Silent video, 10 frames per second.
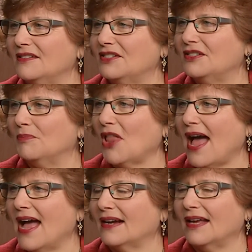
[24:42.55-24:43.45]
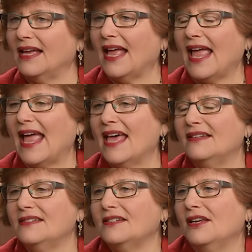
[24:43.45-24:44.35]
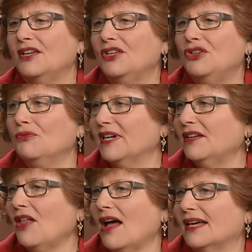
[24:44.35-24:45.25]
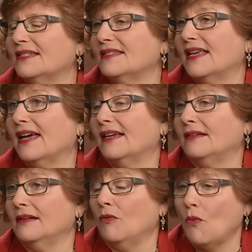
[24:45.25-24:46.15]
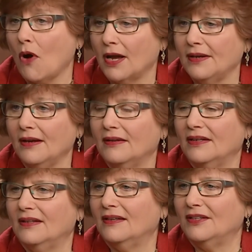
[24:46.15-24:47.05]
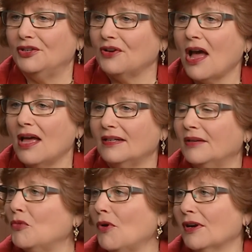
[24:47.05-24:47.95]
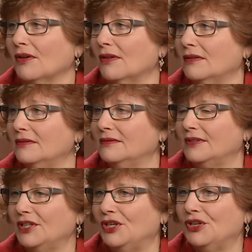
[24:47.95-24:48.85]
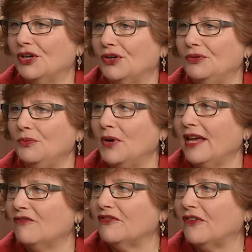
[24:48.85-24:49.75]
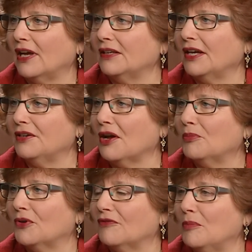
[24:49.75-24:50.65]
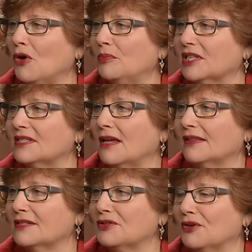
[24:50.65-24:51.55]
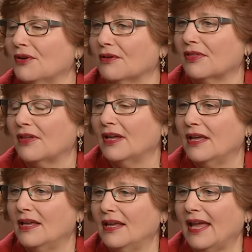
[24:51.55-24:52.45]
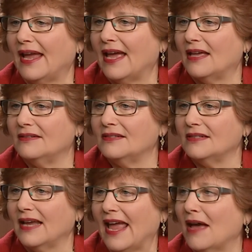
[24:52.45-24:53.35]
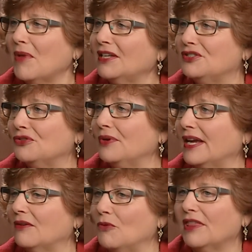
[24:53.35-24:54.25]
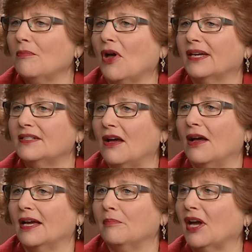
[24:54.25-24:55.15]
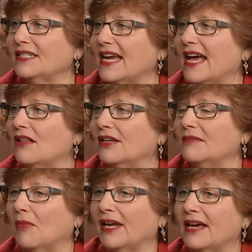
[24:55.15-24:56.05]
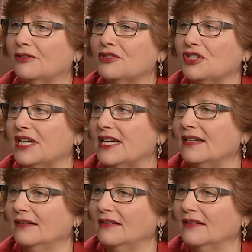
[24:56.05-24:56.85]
to black, and you realize that One, you're not immortal. You know, we have a finite number of moments on this earth. And am I doing with my time, my talent, my energy,